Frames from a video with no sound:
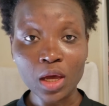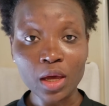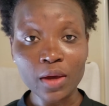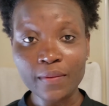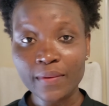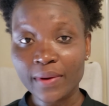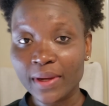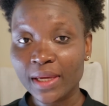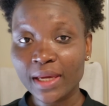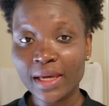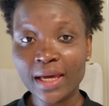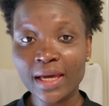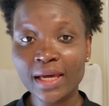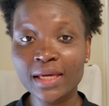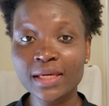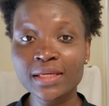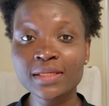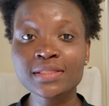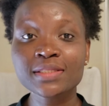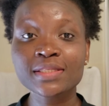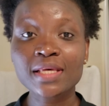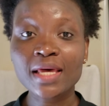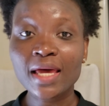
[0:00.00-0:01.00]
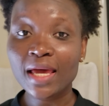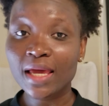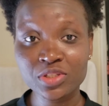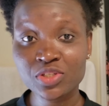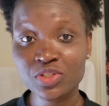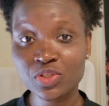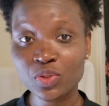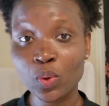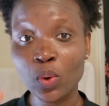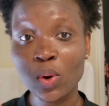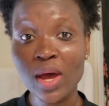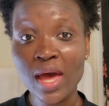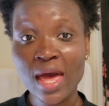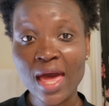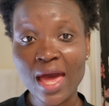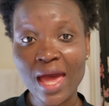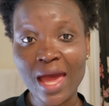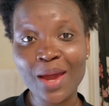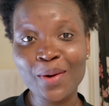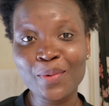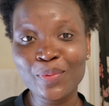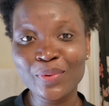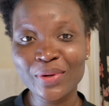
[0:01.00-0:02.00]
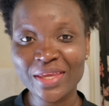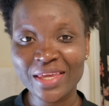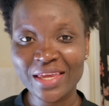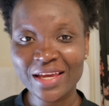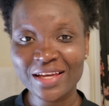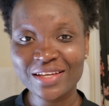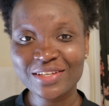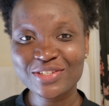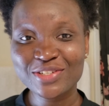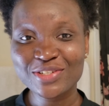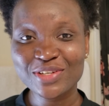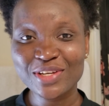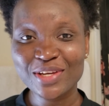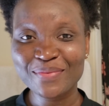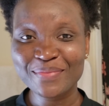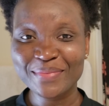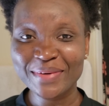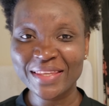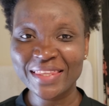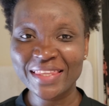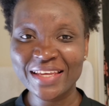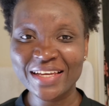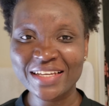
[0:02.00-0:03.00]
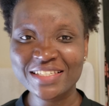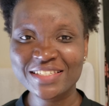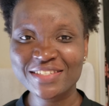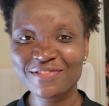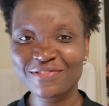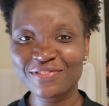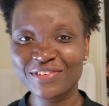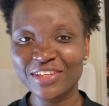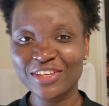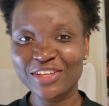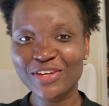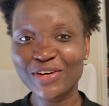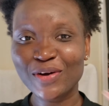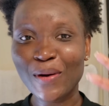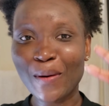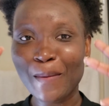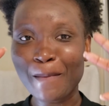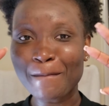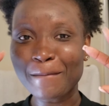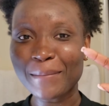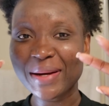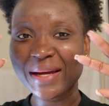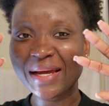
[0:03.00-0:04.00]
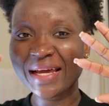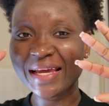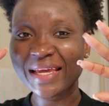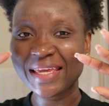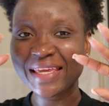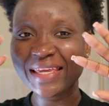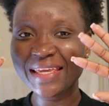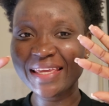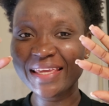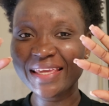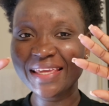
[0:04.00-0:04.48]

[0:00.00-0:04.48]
All right, guys, and so I will catch you in my next video. Bye.